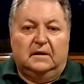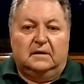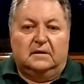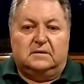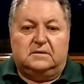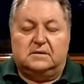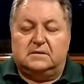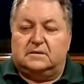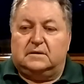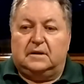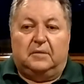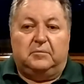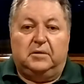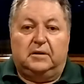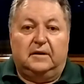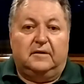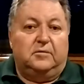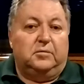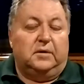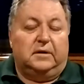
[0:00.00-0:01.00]
it's just
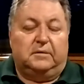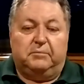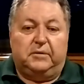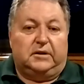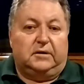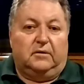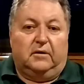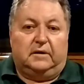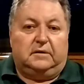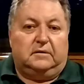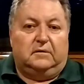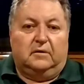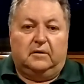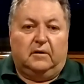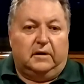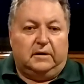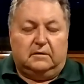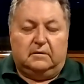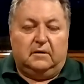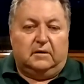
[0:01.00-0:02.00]
unbelievable. But
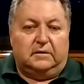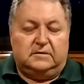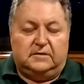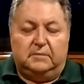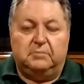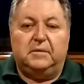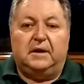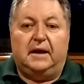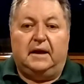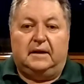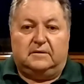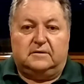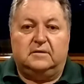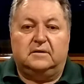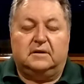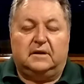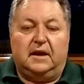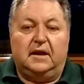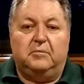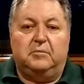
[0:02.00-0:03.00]
I tip my hat to
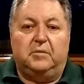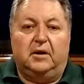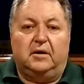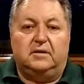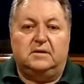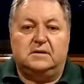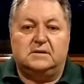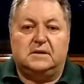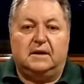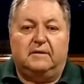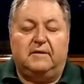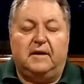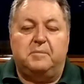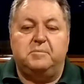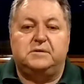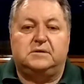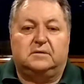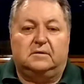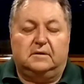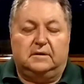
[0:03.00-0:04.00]
the Cambodians. They've
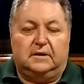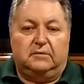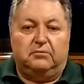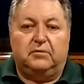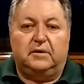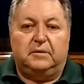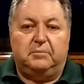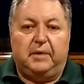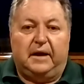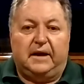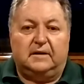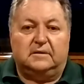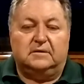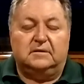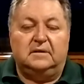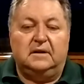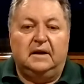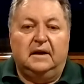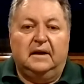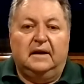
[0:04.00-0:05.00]
absolutely
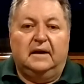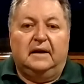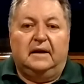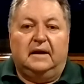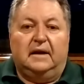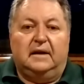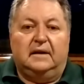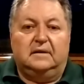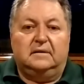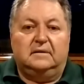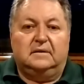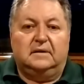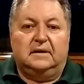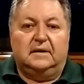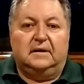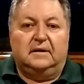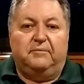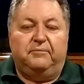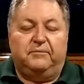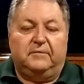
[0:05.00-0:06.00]
rebounded,
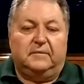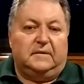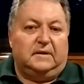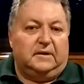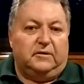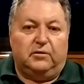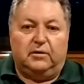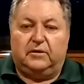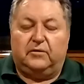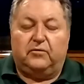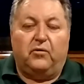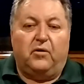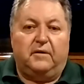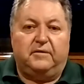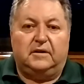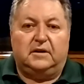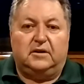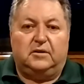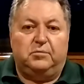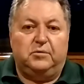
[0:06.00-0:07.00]
and they're a
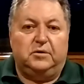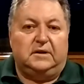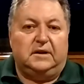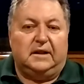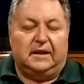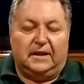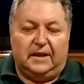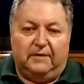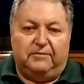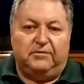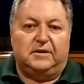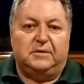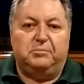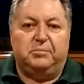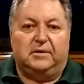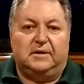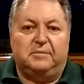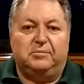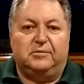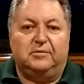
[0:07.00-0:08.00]
thriving community, lovely
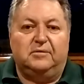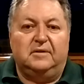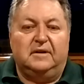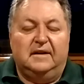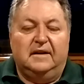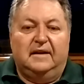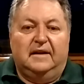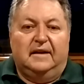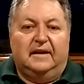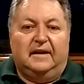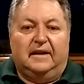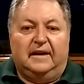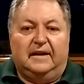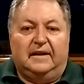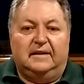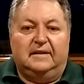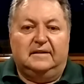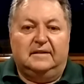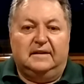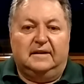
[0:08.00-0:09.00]
people.
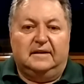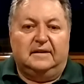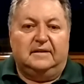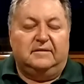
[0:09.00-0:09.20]
And